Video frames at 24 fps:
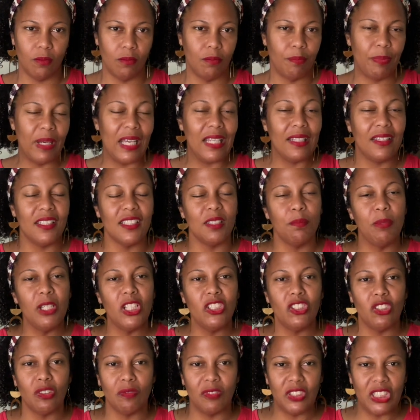paint this
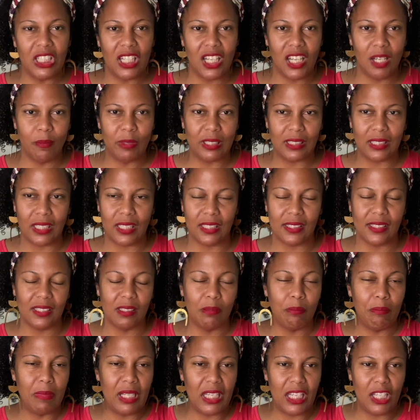picture of Tom as like some
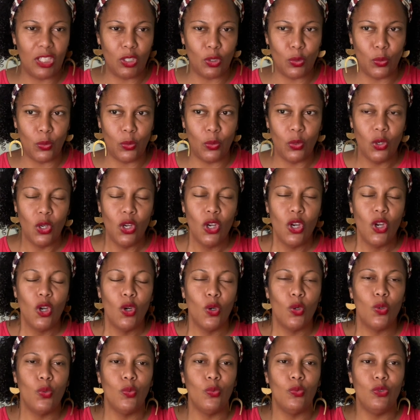man who
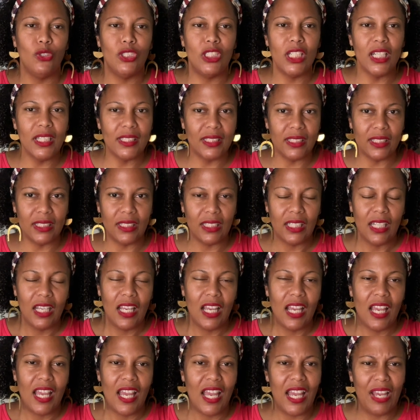doesn't
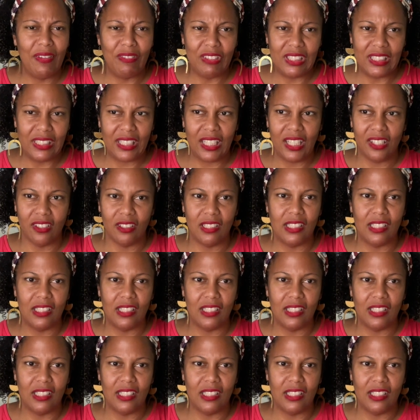have it together.